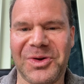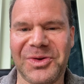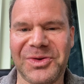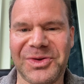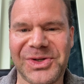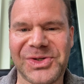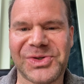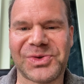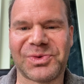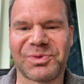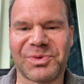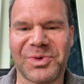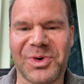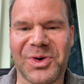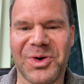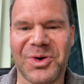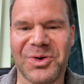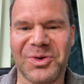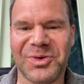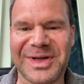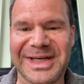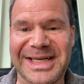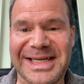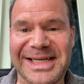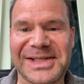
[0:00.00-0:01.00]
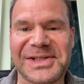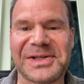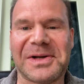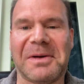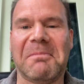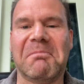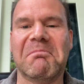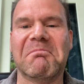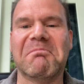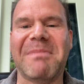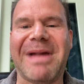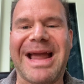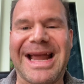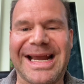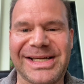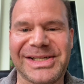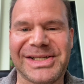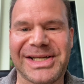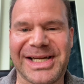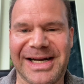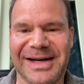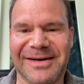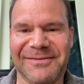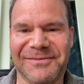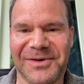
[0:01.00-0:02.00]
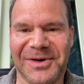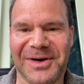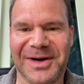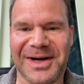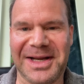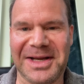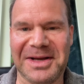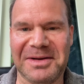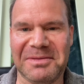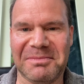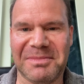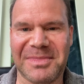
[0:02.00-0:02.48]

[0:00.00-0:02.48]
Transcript: This role is amazing for him.